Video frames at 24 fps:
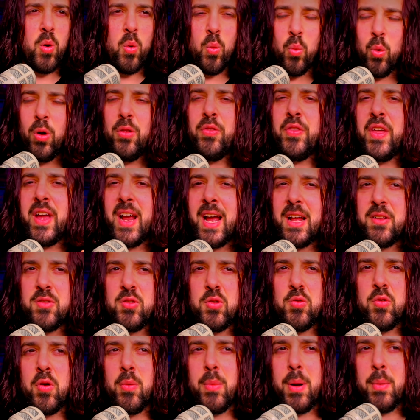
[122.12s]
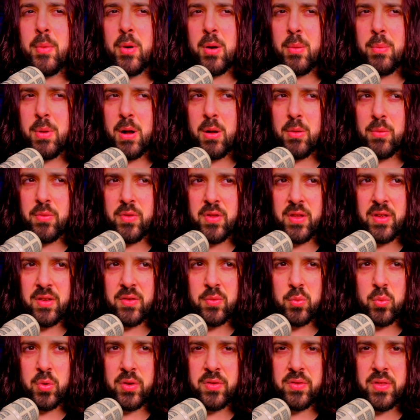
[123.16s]
one thing I do remember about this
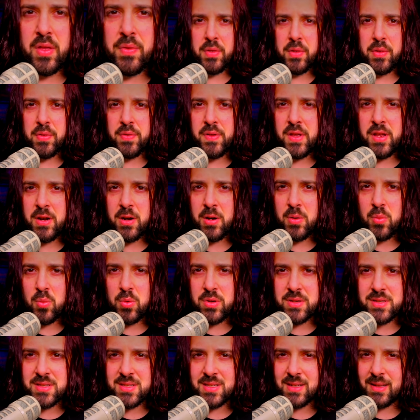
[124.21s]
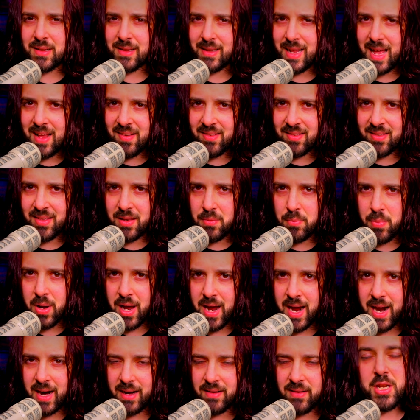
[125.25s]
was that the theater was less than
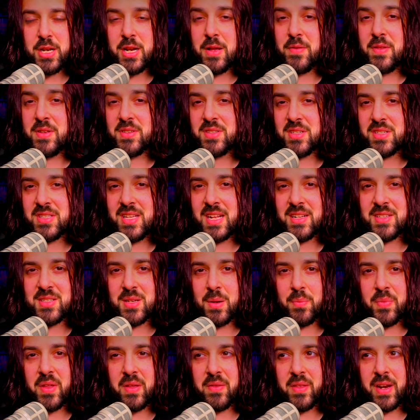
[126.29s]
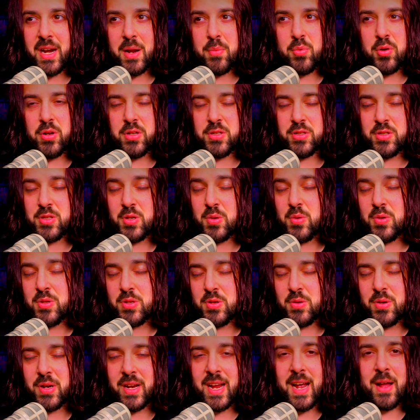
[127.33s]
packed. Now, this is not something that I put two and two
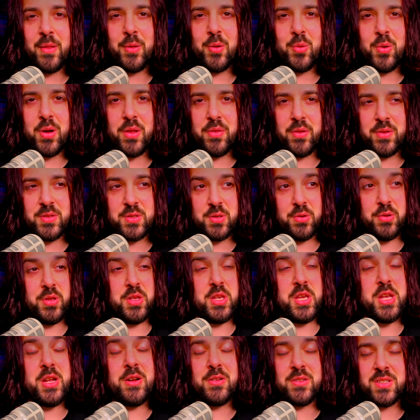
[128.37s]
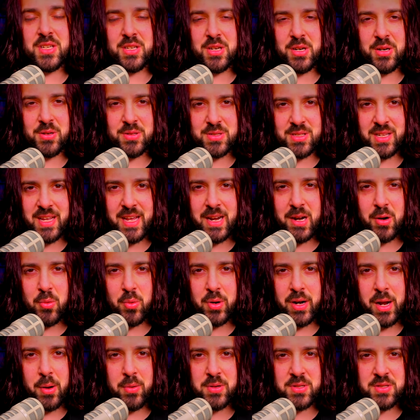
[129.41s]
together with until years and years later when
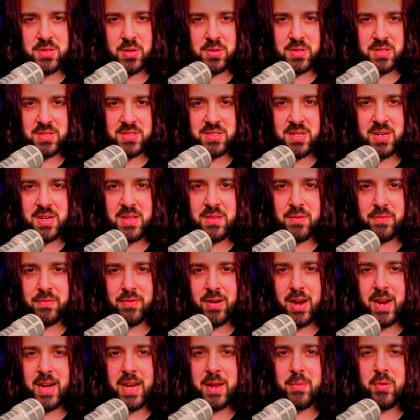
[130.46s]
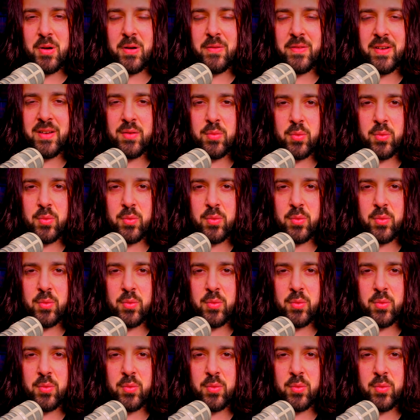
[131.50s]
I would start to study the Friday movies